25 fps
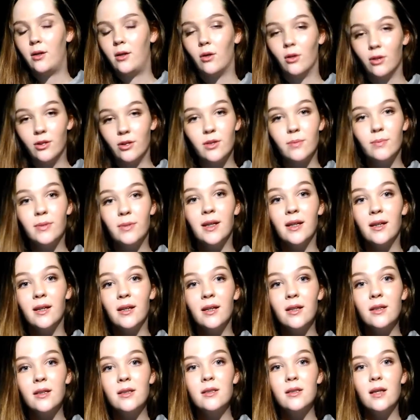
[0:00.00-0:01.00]

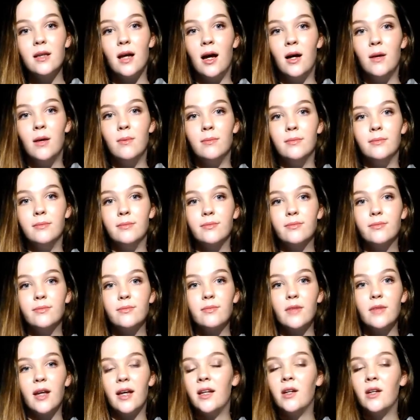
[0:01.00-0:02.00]
contemplated it.
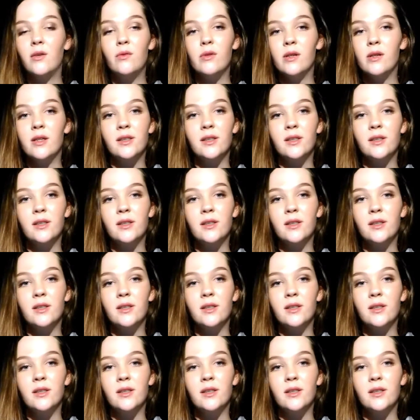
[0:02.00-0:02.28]
I didn't